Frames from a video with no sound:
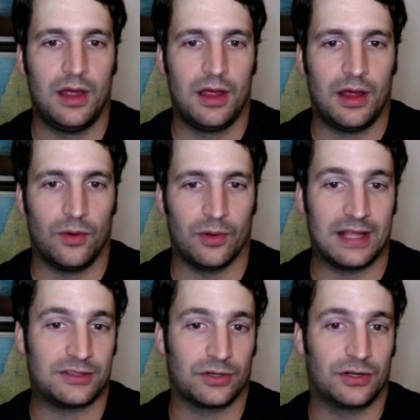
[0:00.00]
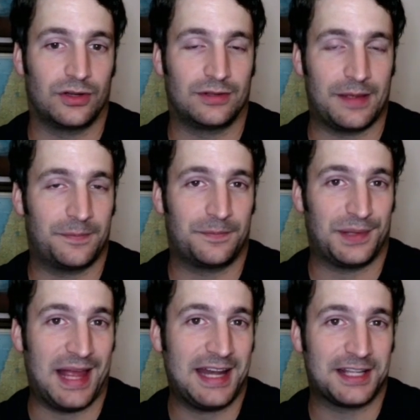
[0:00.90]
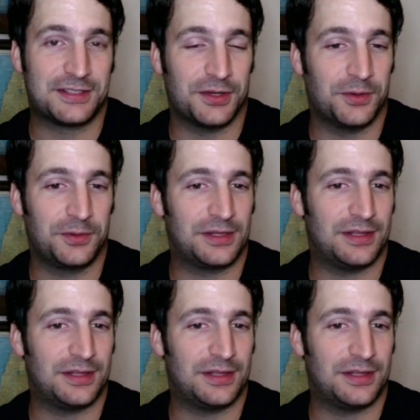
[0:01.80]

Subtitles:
or that they're planning to.